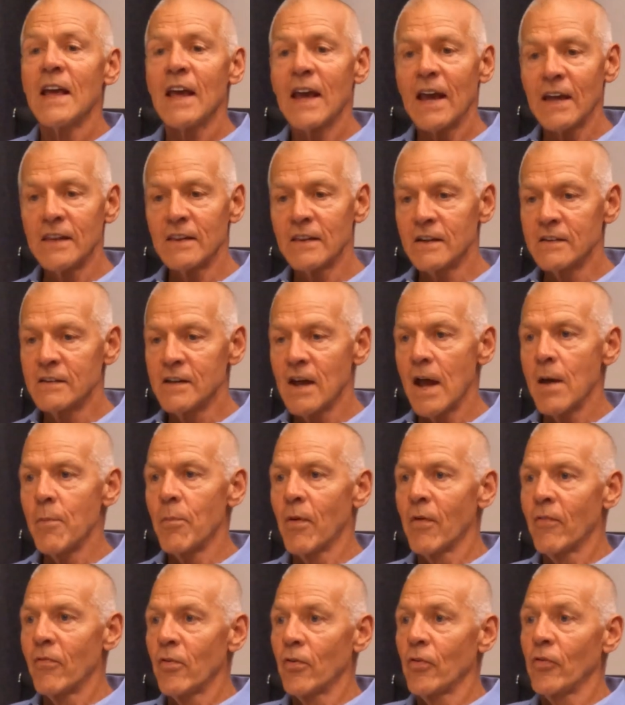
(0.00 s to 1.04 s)
and the type
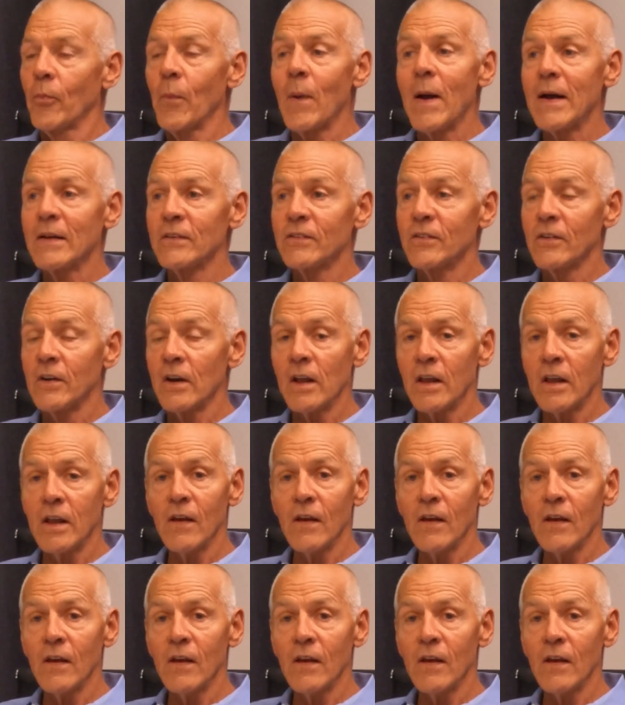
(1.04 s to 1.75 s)
of response that it